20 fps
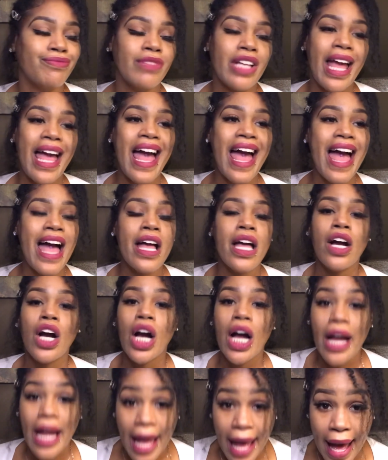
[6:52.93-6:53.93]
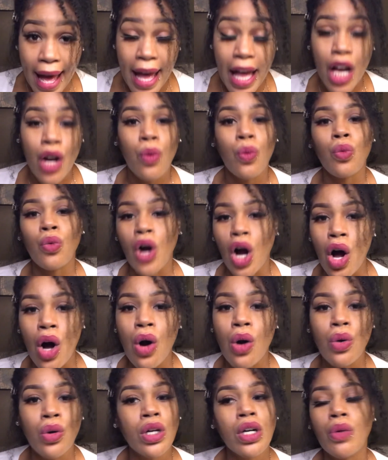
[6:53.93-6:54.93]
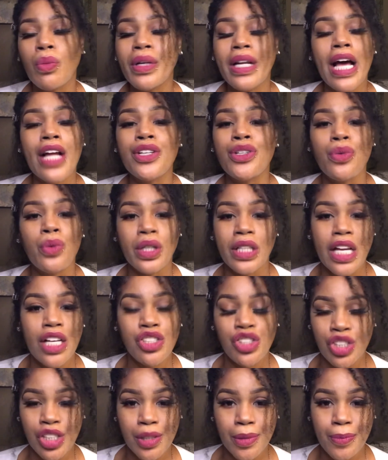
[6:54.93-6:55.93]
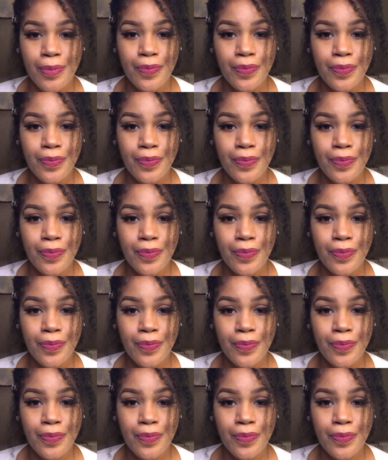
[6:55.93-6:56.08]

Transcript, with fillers: At, at, wrong. We're not doing that shit.